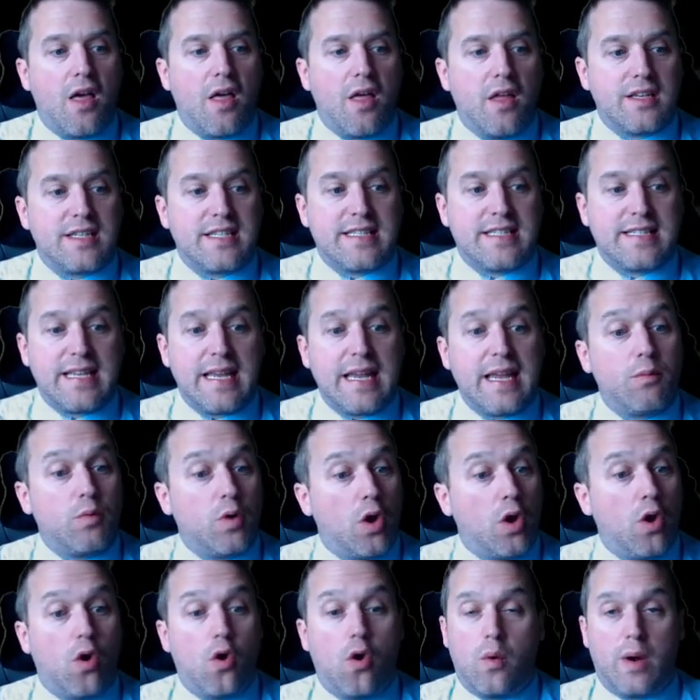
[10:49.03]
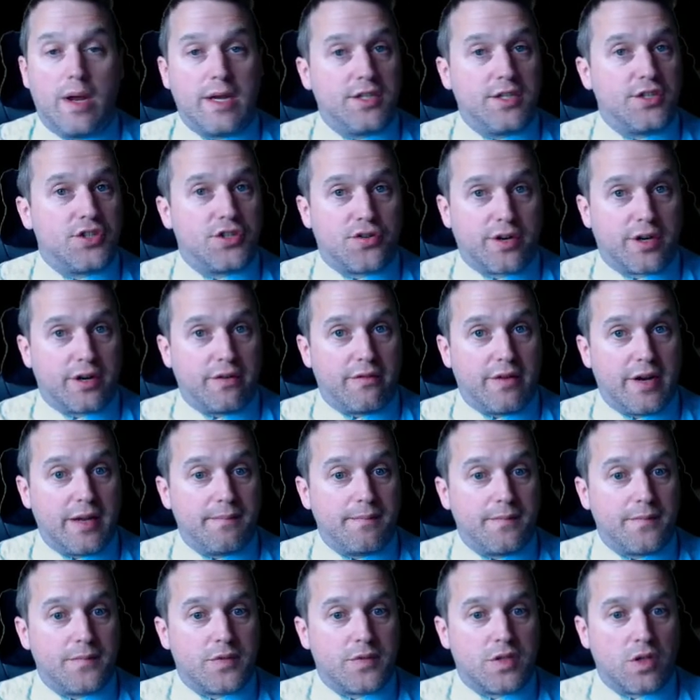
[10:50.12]
C will always trigger it.
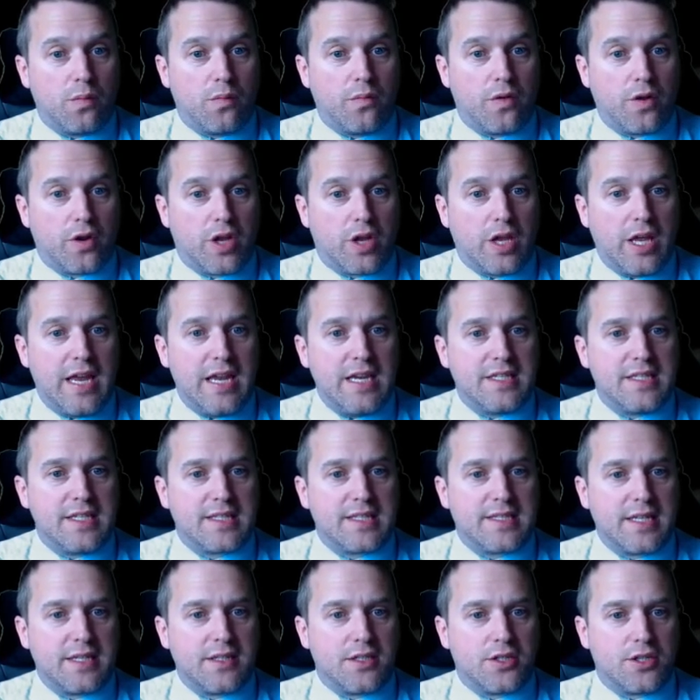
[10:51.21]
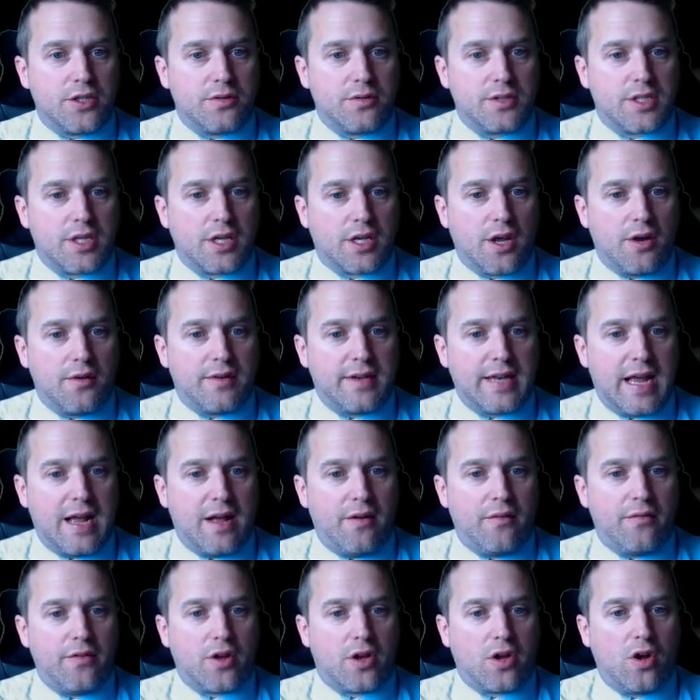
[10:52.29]
So the easiest thing to do is to go
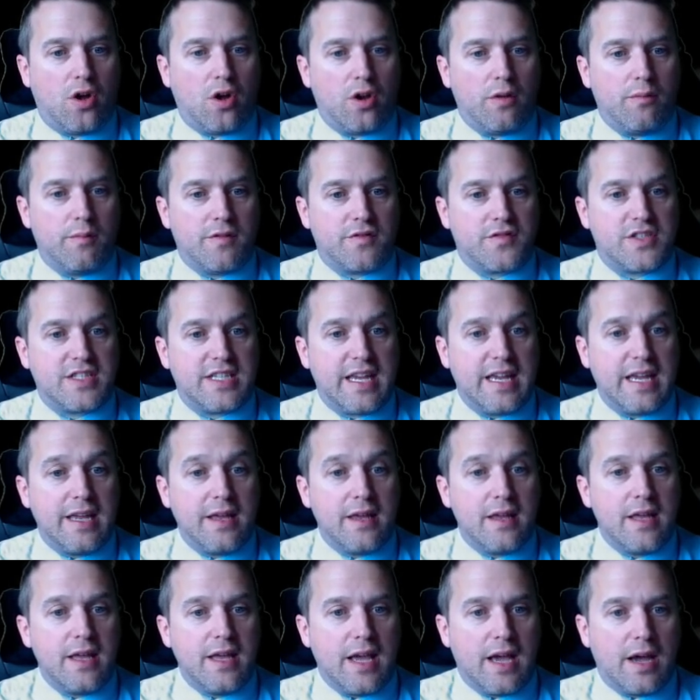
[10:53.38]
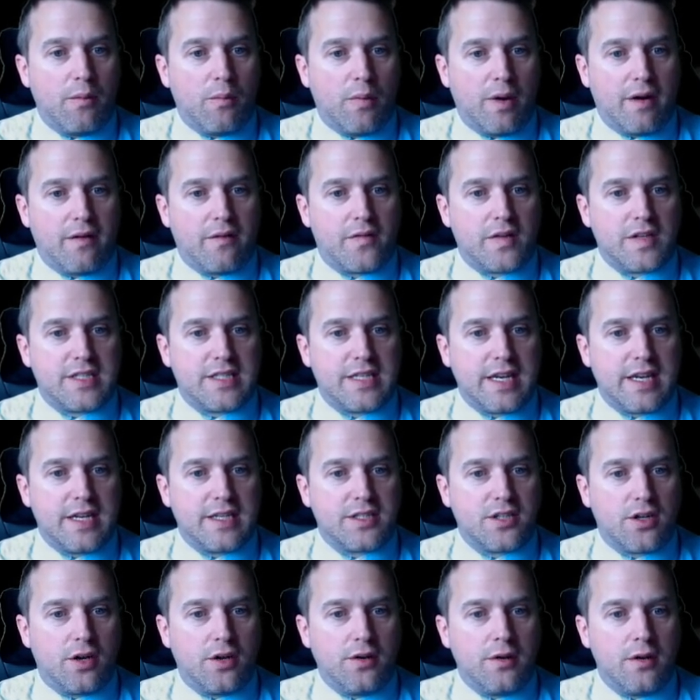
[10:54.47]
down the column of C, and wherever C
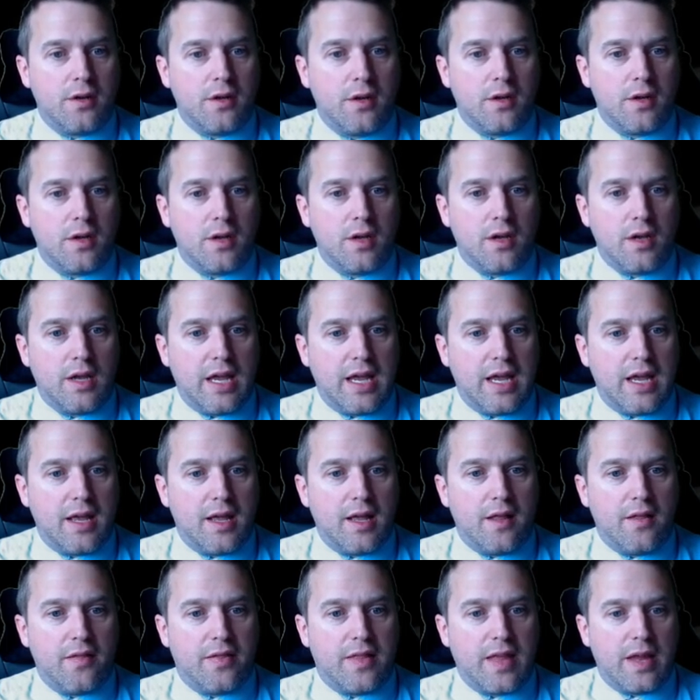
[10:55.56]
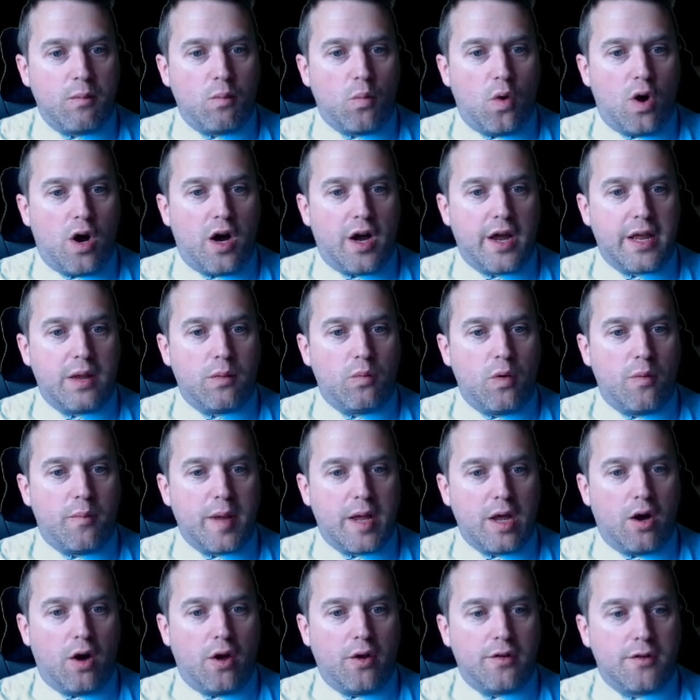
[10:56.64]
is on, then Y will
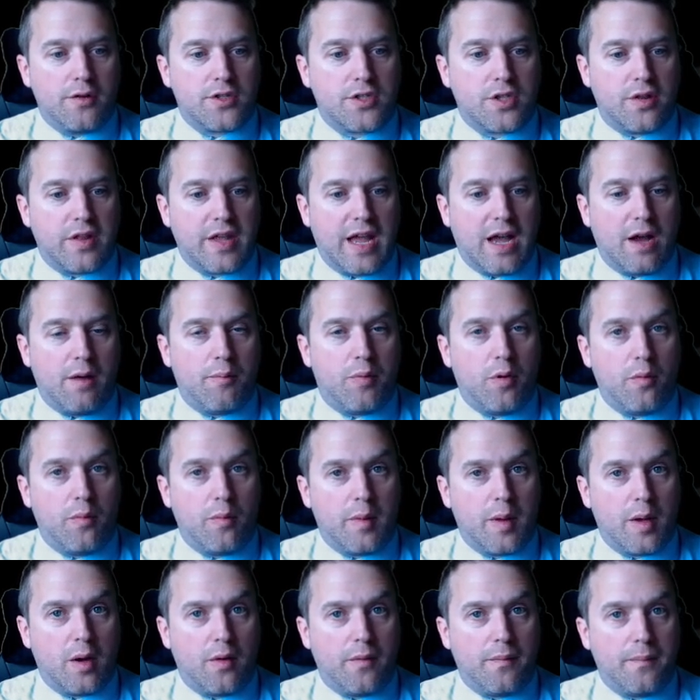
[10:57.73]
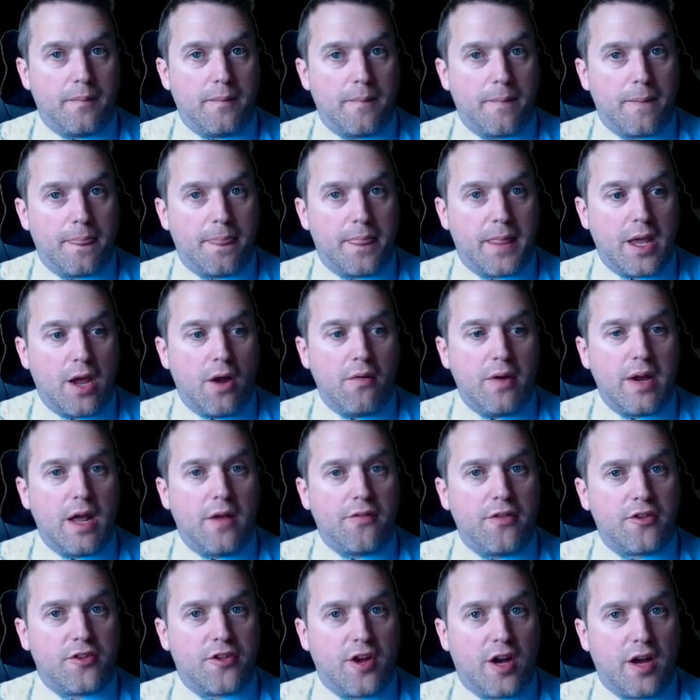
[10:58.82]
be on, so the output will be on. The only
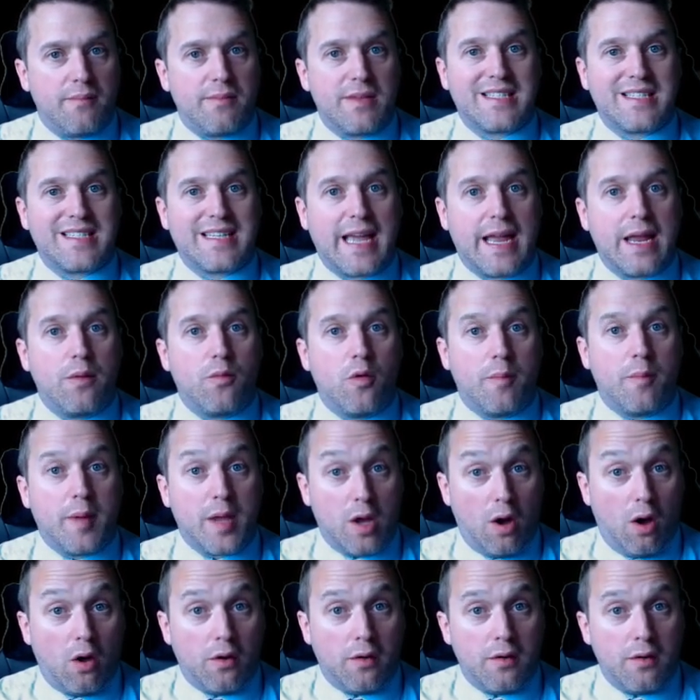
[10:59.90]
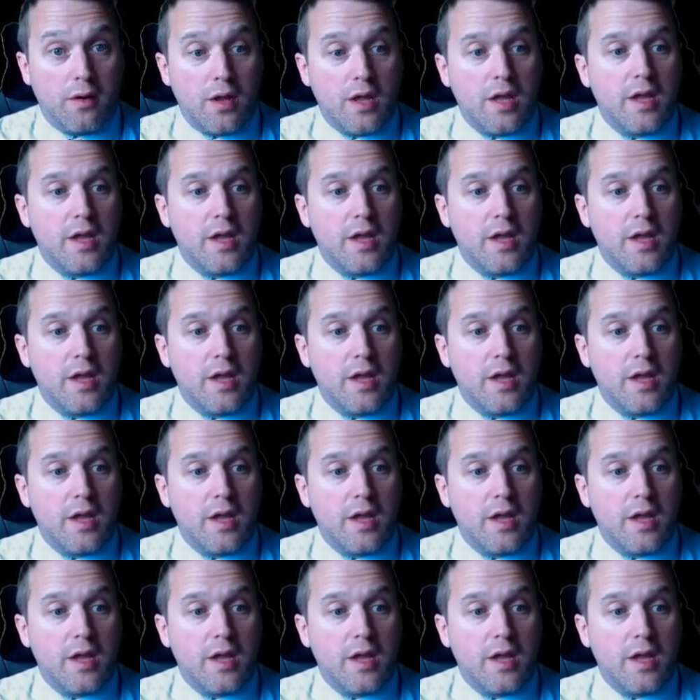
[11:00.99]
other time this gate will be on